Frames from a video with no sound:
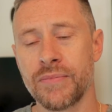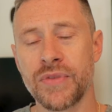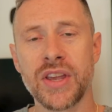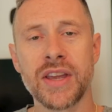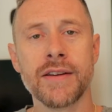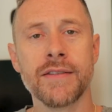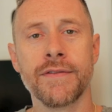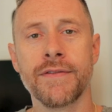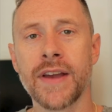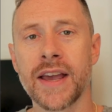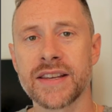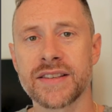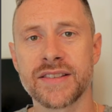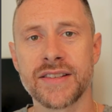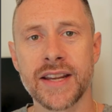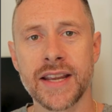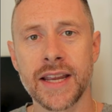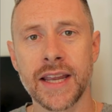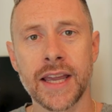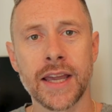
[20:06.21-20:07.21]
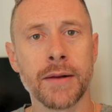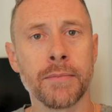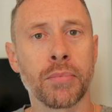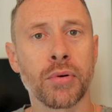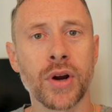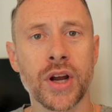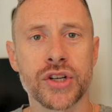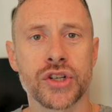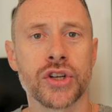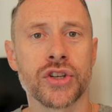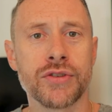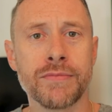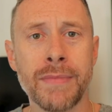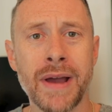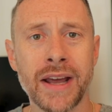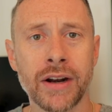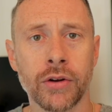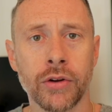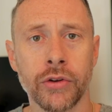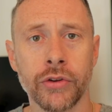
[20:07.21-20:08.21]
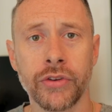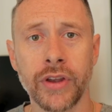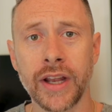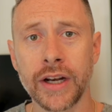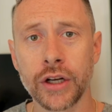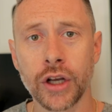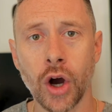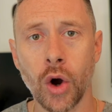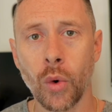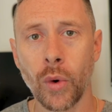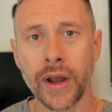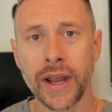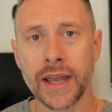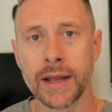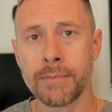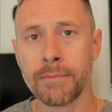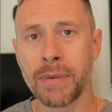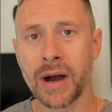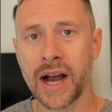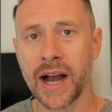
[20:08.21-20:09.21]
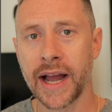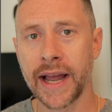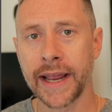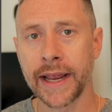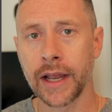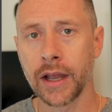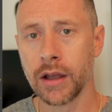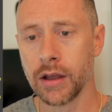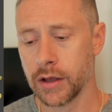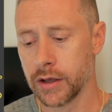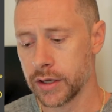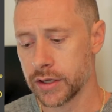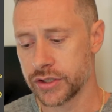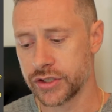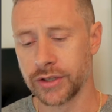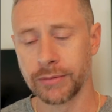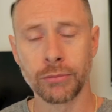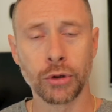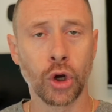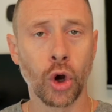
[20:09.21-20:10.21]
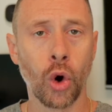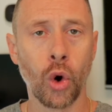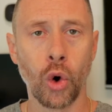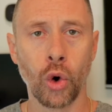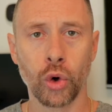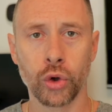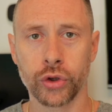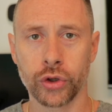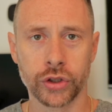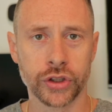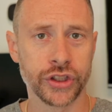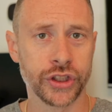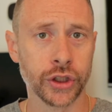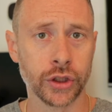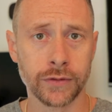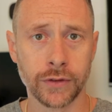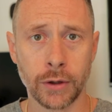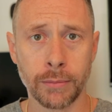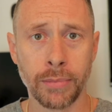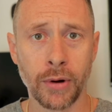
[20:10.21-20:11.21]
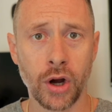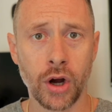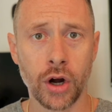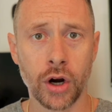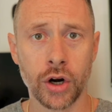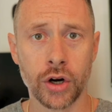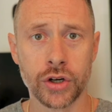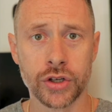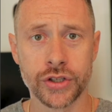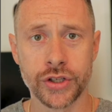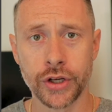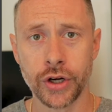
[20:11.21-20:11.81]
investing in precious metals and going and buying some gold or silver bars,